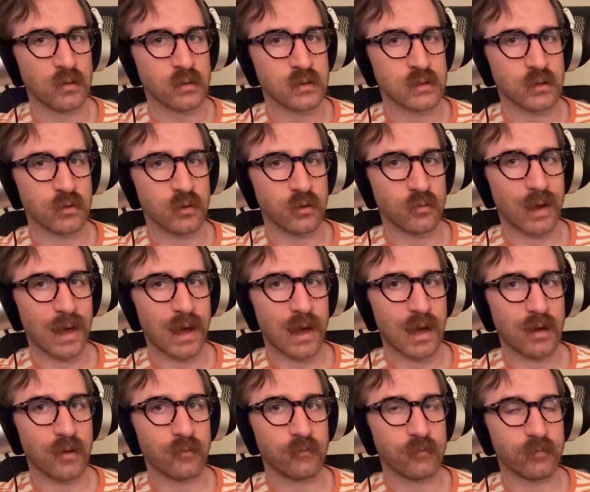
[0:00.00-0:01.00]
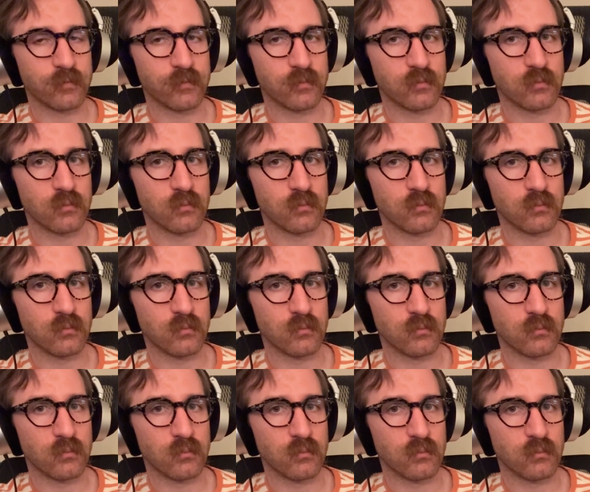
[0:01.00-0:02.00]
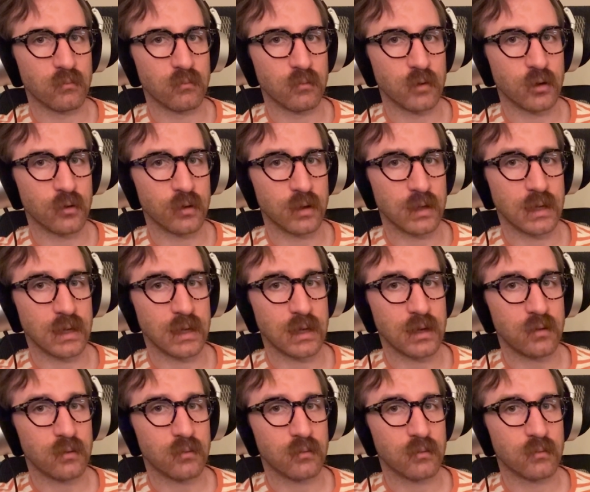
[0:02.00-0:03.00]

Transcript: so you have your E,